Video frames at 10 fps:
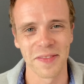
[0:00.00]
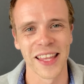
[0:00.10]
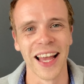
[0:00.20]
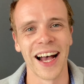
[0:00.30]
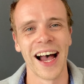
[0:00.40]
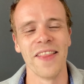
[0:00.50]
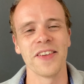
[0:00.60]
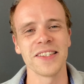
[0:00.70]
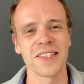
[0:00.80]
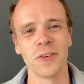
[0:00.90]
And this
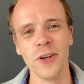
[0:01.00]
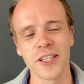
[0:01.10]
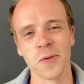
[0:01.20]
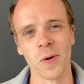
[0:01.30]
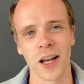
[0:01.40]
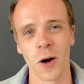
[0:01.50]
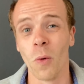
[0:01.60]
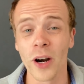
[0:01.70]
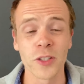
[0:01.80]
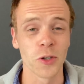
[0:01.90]
is the reason why I
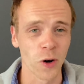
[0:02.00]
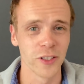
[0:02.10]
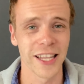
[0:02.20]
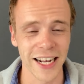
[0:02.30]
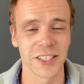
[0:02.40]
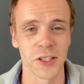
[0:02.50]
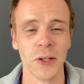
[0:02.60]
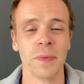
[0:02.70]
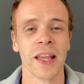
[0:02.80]
wanted to contact you.